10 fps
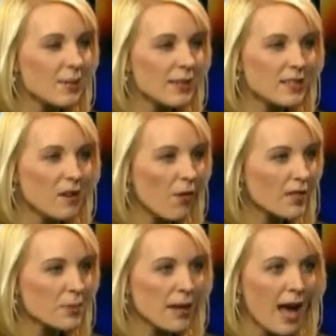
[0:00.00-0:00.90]
something that's
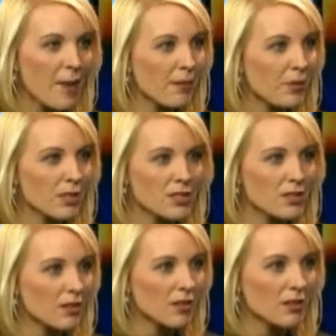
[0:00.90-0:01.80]
always been happening? We
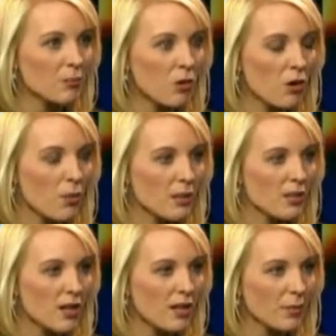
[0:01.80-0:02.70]
just are more open
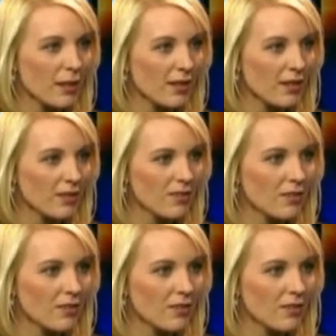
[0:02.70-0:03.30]
to talk about now?